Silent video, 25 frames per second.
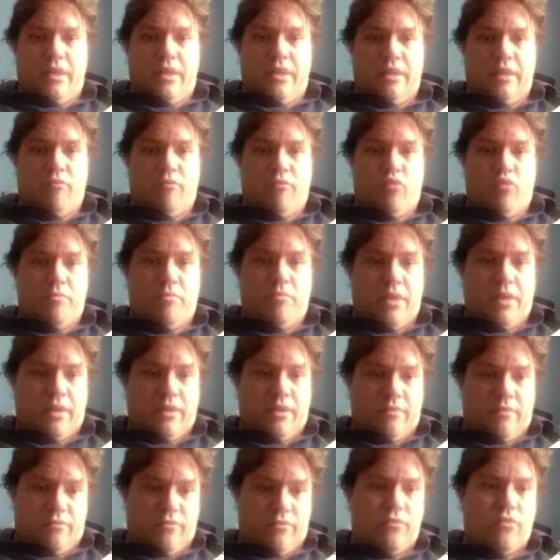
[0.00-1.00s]
And if we
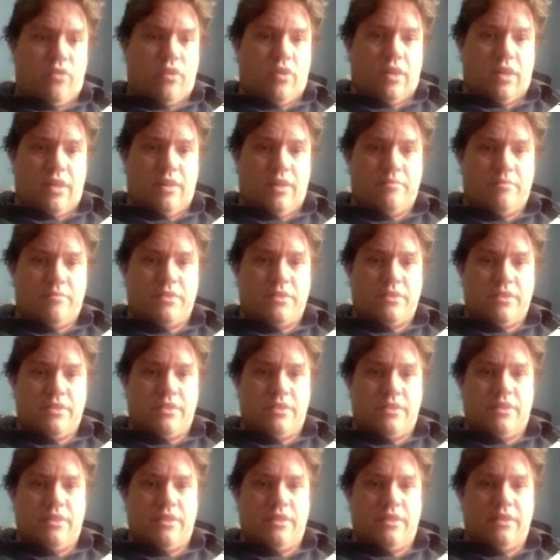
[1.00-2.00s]
make 4 clubs,
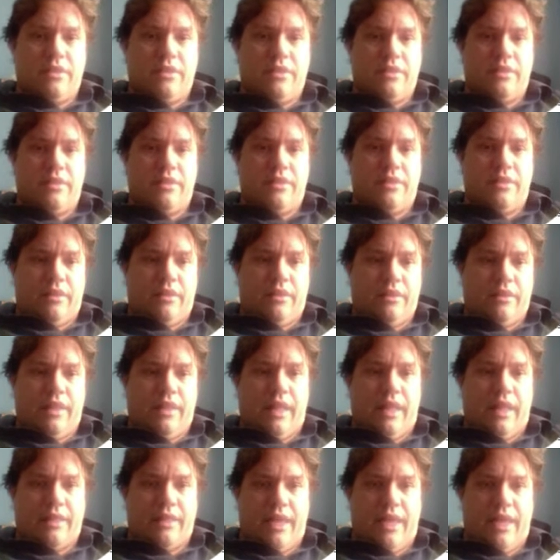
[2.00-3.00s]

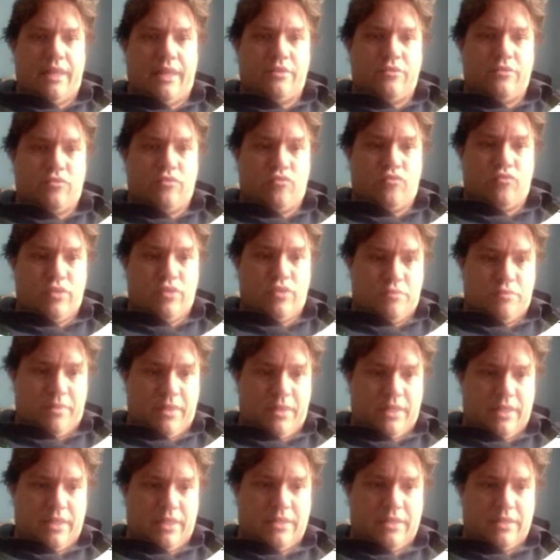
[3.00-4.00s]
that added to 3
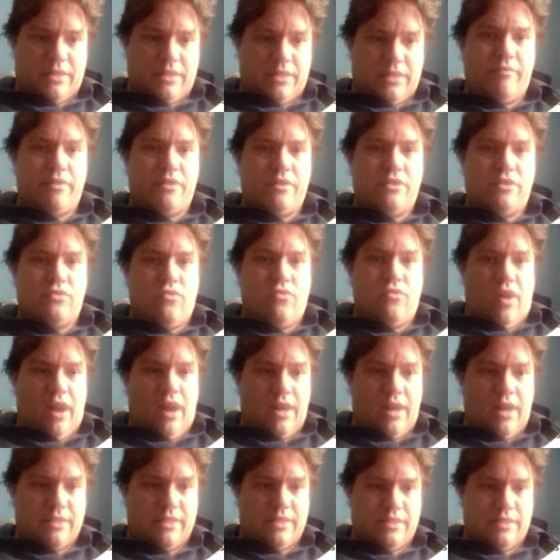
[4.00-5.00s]
spades is 7, 2
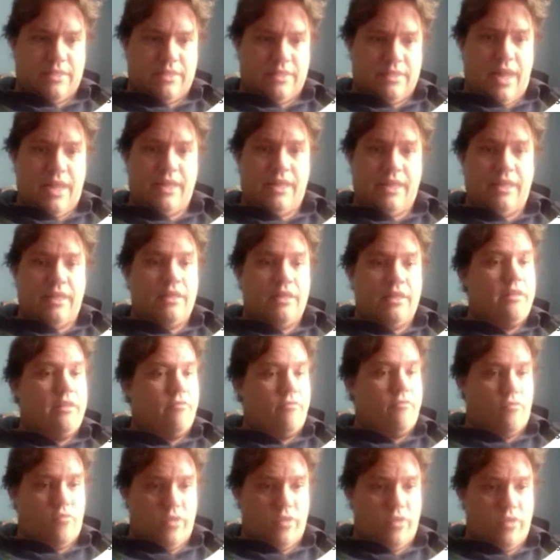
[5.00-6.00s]
hearts is 9, and
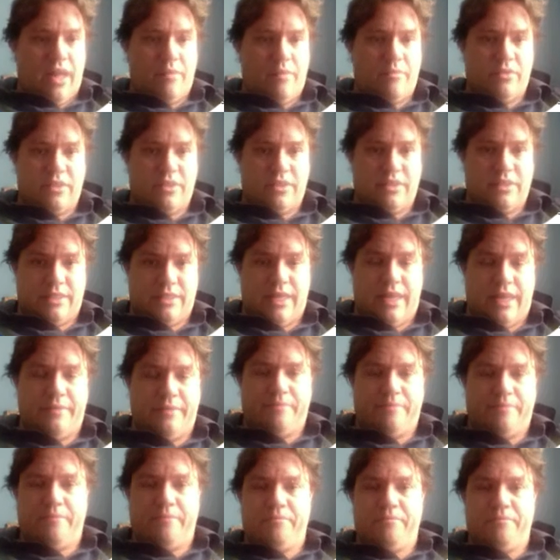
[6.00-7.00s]
even 1 diamond is 10.